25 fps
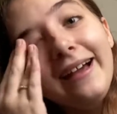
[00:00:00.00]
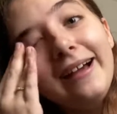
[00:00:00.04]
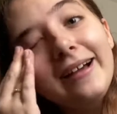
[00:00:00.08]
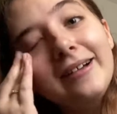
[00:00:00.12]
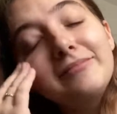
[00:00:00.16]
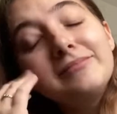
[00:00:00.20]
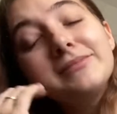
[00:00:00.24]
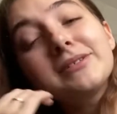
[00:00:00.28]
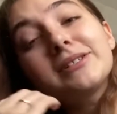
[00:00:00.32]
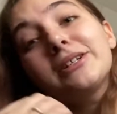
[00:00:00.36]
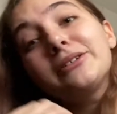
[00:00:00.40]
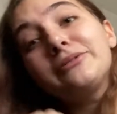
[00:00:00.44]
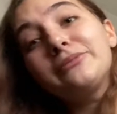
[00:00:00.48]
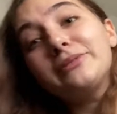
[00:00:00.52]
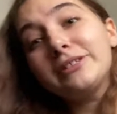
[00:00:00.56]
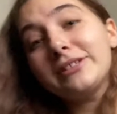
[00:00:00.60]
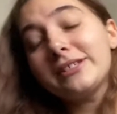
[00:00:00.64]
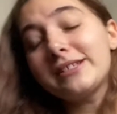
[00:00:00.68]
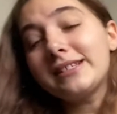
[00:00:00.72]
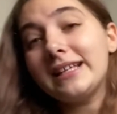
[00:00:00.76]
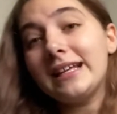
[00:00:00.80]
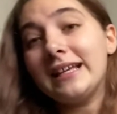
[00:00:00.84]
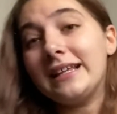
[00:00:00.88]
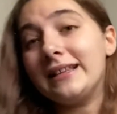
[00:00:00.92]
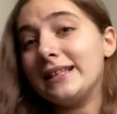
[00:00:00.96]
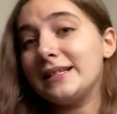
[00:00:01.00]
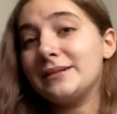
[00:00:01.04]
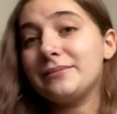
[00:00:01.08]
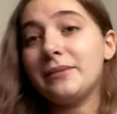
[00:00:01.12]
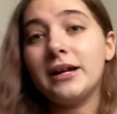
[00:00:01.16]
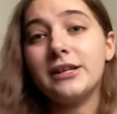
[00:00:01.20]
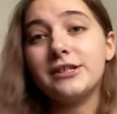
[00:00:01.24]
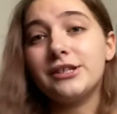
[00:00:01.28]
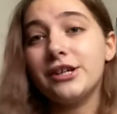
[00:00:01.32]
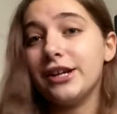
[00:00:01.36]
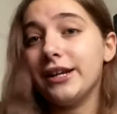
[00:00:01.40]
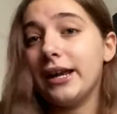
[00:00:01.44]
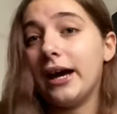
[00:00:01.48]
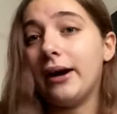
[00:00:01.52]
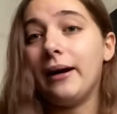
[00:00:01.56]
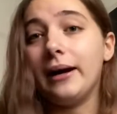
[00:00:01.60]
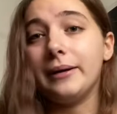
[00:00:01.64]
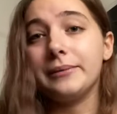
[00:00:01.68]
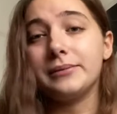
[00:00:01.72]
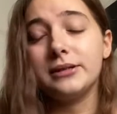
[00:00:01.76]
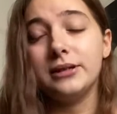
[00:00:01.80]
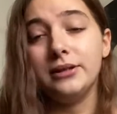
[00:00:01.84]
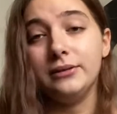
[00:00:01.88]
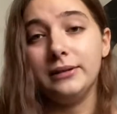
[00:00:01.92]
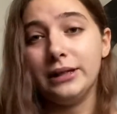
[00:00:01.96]
So we'll see. These might turn out
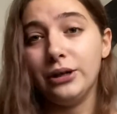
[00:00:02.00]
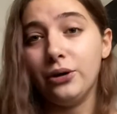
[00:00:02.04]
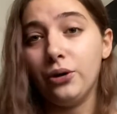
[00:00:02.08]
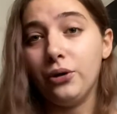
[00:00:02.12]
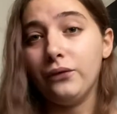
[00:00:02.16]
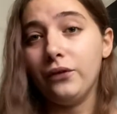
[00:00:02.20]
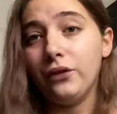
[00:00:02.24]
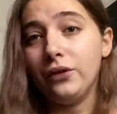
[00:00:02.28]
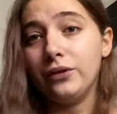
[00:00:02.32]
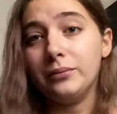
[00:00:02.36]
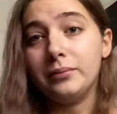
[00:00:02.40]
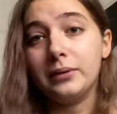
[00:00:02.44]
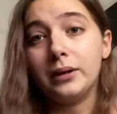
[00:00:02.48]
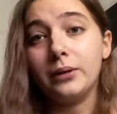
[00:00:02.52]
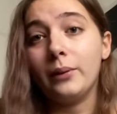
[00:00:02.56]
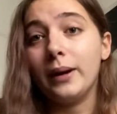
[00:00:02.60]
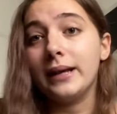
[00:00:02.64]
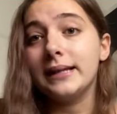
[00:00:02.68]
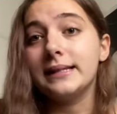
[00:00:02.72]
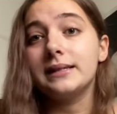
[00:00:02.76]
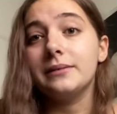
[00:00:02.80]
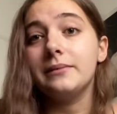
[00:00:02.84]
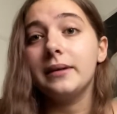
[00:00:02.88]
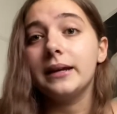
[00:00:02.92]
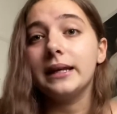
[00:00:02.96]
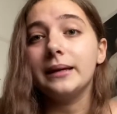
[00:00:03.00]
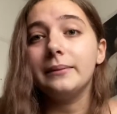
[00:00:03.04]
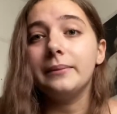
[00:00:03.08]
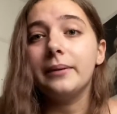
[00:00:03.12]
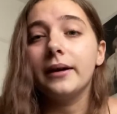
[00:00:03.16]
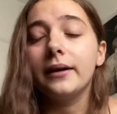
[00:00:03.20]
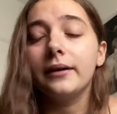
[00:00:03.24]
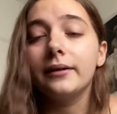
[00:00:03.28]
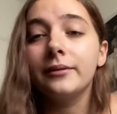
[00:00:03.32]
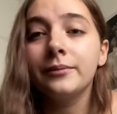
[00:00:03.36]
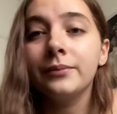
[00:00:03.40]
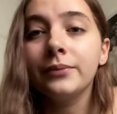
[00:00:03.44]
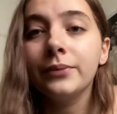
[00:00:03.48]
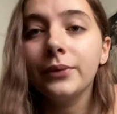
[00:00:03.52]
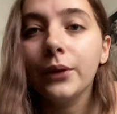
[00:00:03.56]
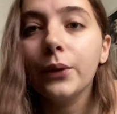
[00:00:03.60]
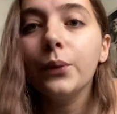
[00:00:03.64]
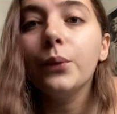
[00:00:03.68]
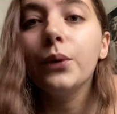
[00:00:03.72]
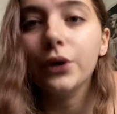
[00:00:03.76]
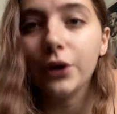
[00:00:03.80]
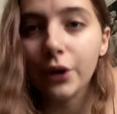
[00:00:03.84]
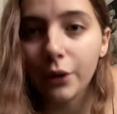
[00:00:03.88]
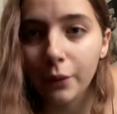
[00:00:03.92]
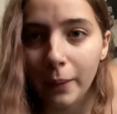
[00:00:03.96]
absolutely awful and be a waste of money, but
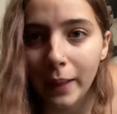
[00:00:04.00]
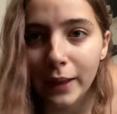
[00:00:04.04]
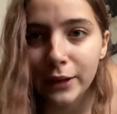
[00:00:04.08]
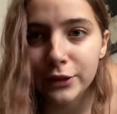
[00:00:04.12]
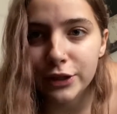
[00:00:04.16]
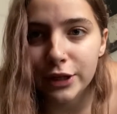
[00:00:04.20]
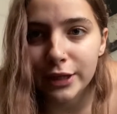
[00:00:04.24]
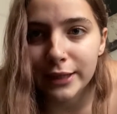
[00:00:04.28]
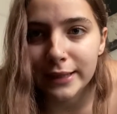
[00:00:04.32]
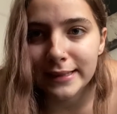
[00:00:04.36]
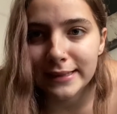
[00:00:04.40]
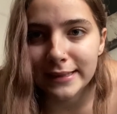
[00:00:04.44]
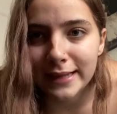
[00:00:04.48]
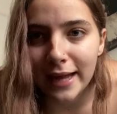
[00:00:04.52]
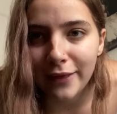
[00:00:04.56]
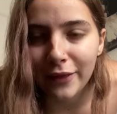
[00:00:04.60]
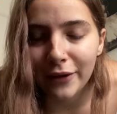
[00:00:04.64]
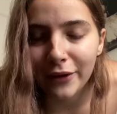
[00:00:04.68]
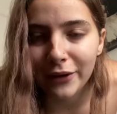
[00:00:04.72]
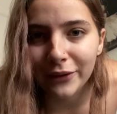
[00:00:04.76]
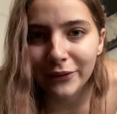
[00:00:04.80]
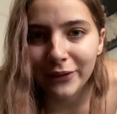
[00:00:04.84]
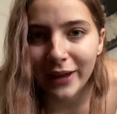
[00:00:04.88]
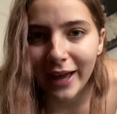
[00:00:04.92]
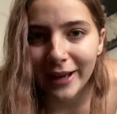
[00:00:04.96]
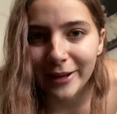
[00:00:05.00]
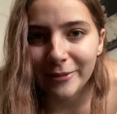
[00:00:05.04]
we'll go on that journey together, okay?